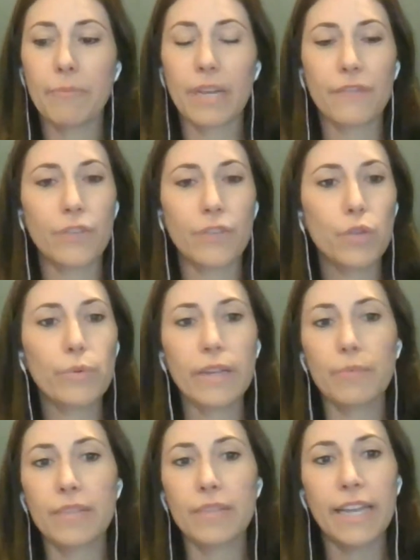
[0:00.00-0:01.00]
But if you
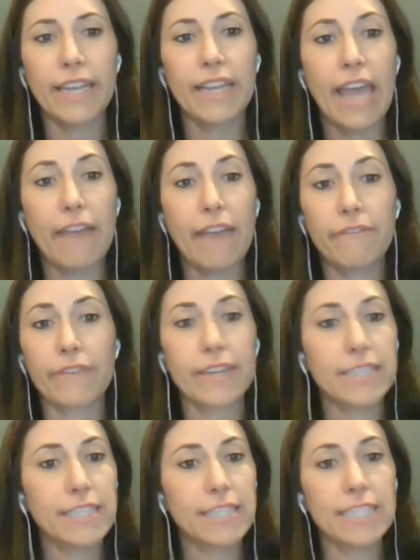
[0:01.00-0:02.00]
reapply it every
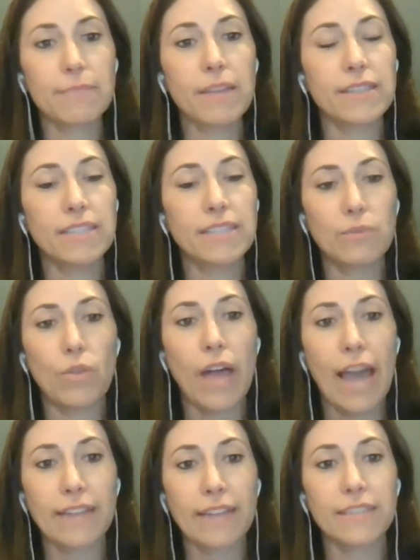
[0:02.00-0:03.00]
6 months, it will
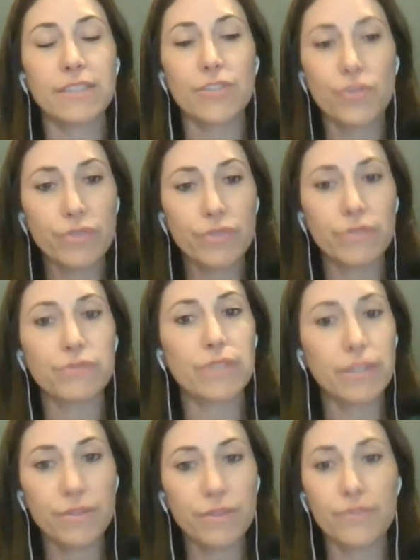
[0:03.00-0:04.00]
act as a true
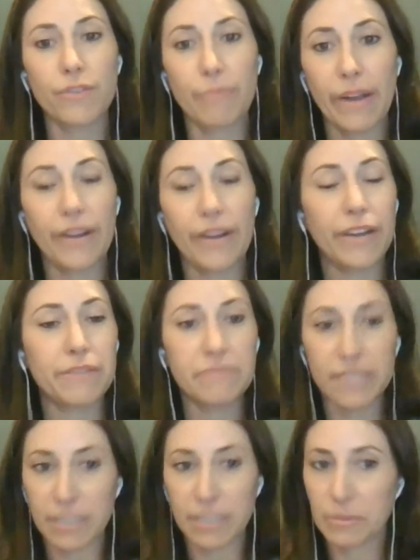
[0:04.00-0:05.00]
occlusal barrier
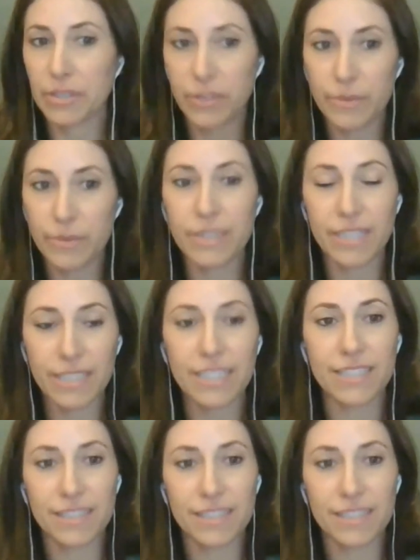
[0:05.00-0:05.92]
similar to a sealant.